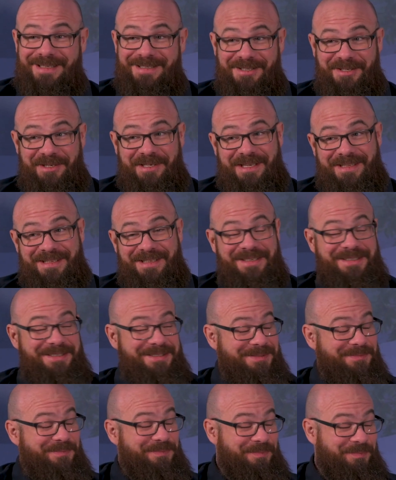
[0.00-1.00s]
Let's look at
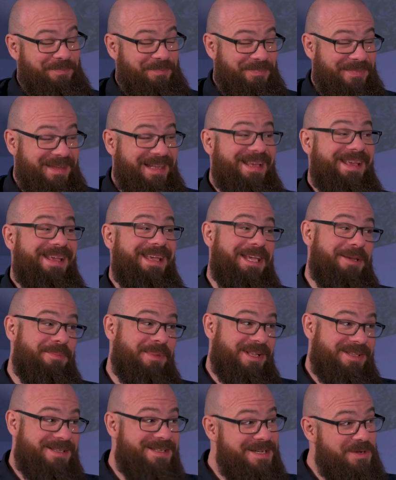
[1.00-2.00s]
this.
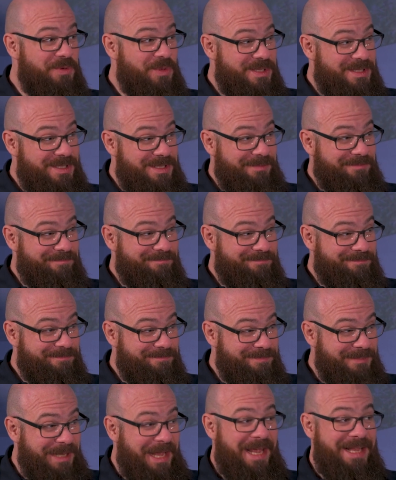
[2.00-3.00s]
email sequencing
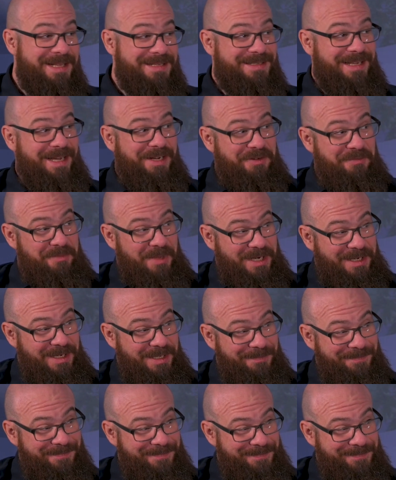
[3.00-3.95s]
inside of Monday.